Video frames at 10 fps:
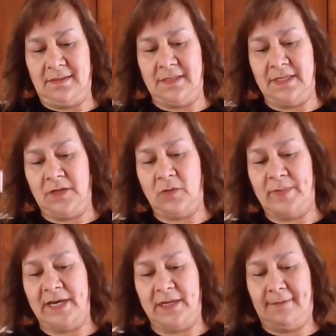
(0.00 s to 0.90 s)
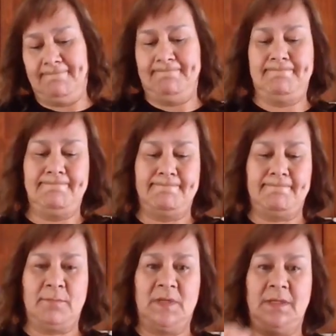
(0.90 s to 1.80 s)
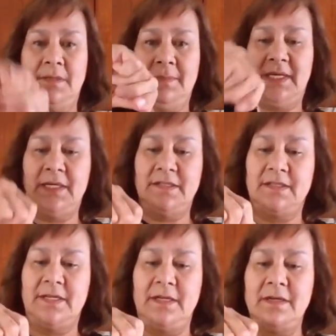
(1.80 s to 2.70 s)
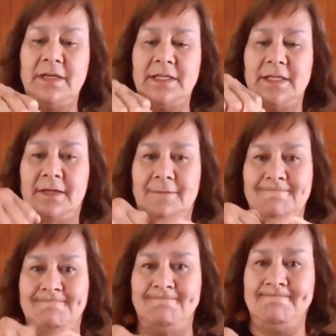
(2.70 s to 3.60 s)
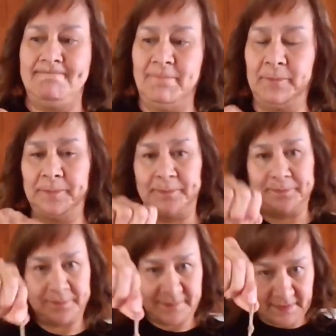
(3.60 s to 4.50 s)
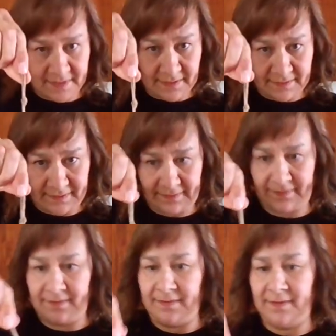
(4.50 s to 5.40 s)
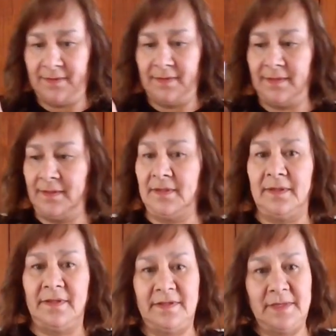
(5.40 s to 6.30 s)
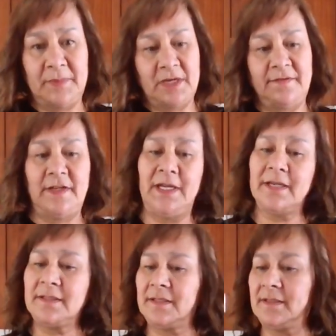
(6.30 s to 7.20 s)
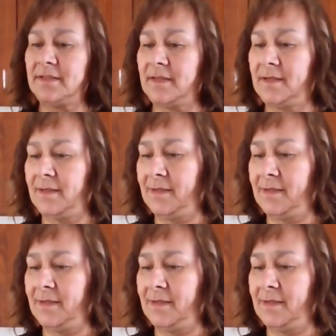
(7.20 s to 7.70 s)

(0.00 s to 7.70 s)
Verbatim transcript: can't go back. Make a nice tight knot, like that. Snip off any excess.